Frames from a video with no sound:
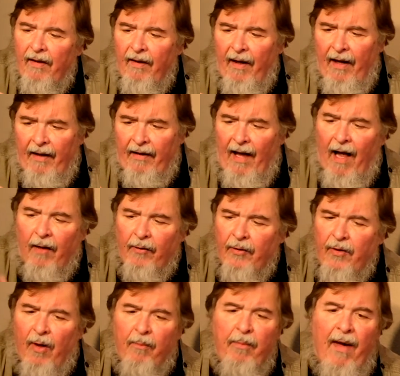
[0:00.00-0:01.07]
And I'll
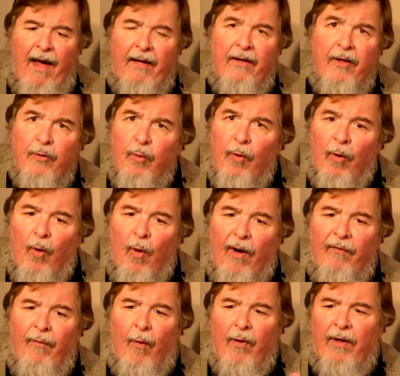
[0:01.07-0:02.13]
just unpack this real
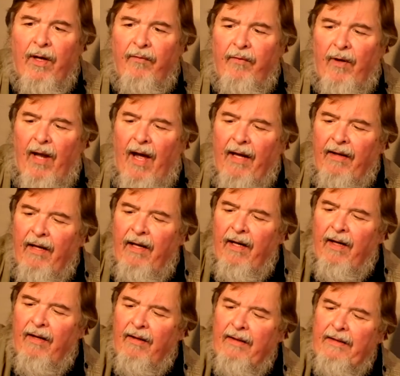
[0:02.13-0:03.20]
quick for you and give you an
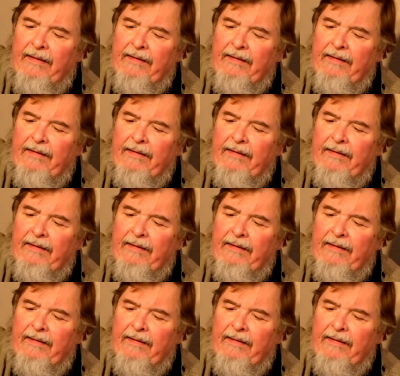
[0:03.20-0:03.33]
idea.